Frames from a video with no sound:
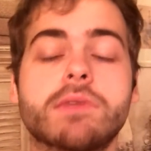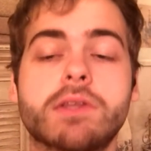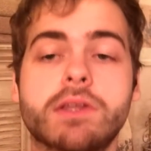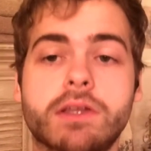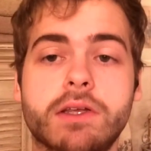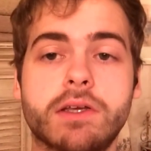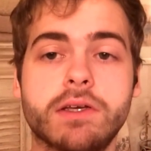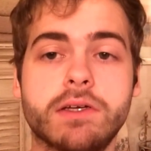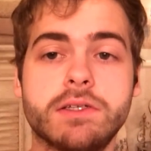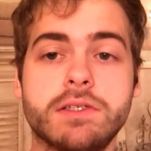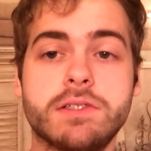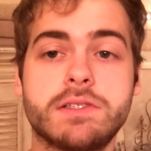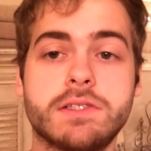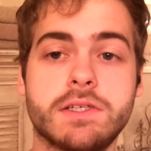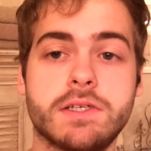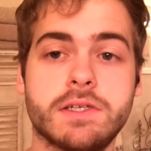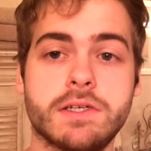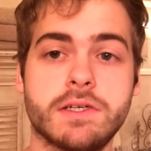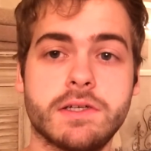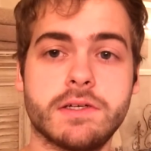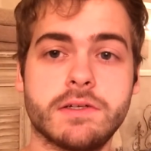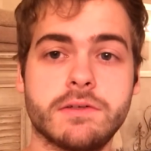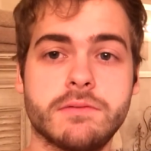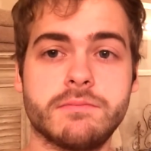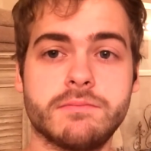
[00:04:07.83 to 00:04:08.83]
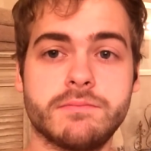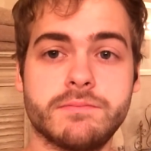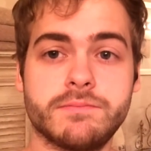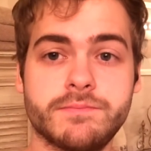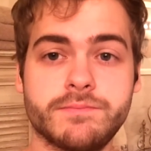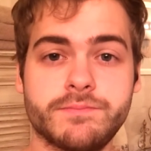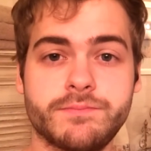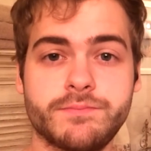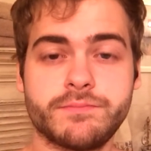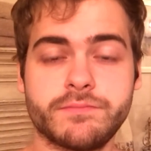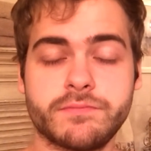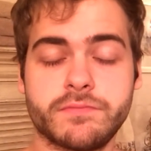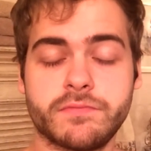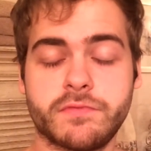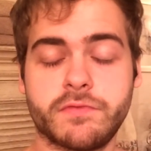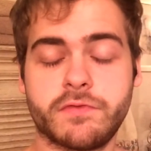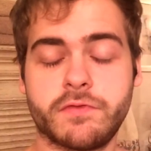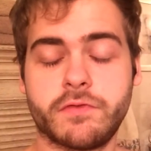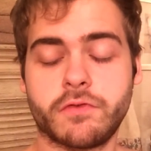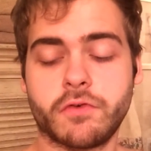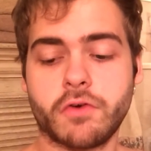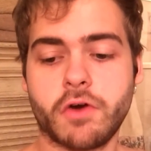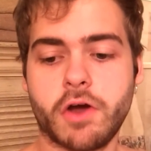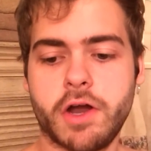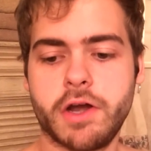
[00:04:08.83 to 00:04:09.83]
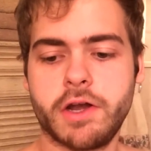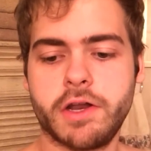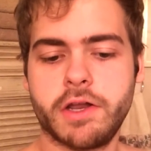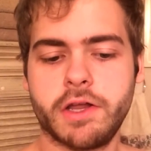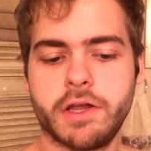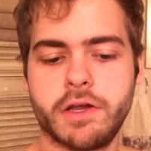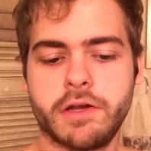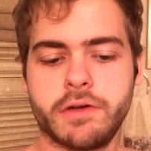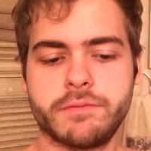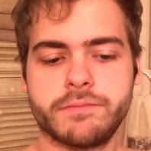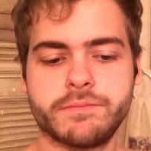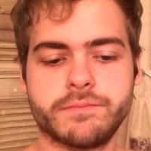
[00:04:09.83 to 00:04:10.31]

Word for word: because um, Friday